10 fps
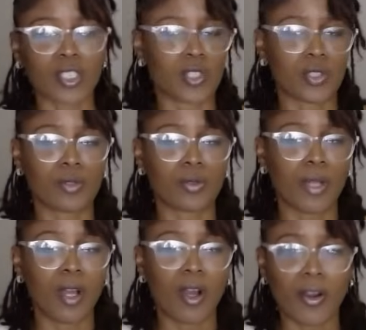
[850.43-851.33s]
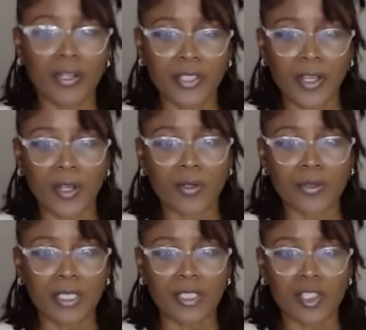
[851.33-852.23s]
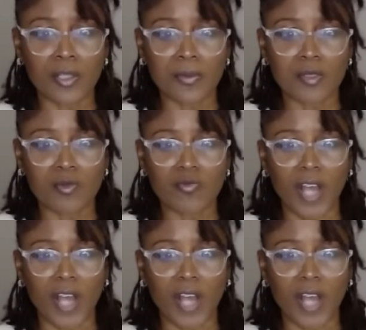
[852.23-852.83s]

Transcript: do on your own in terms of